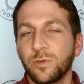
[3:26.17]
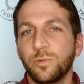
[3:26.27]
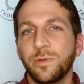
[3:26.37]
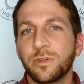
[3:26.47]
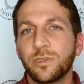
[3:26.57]

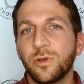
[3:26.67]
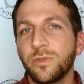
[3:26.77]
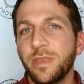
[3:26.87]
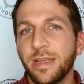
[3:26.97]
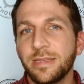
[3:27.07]
We were
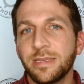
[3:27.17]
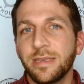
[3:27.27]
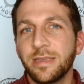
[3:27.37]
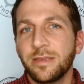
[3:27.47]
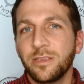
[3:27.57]
told that,
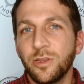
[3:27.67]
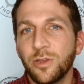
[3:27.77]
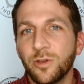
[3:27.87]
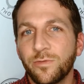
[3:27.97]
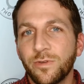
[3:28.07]

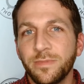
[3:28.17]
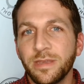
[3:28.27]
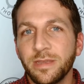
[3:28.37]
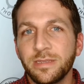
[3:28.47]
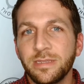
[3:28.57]
from
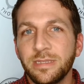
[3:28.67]
the